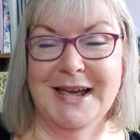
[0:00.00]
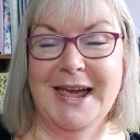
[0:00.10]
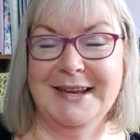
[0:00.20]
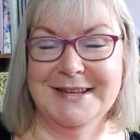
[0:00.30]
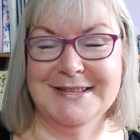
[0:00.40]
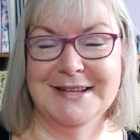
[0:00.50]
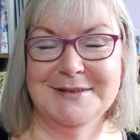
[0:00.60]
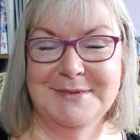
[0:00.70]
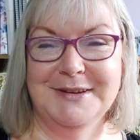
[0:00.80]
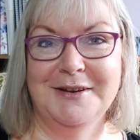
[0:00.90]
80
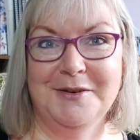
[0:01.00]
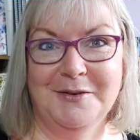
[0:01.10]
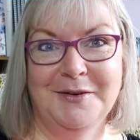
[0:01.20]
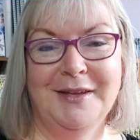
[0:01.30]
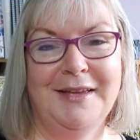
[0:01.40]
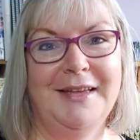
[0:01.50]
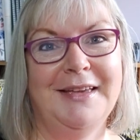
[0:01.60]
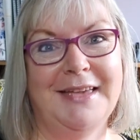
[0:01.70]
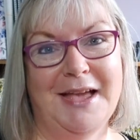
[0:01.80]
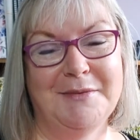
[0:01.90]
centimeter long
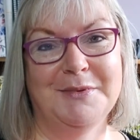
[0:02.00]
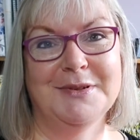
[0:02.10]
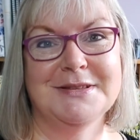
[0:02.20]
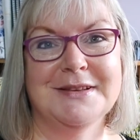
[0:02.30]
cables.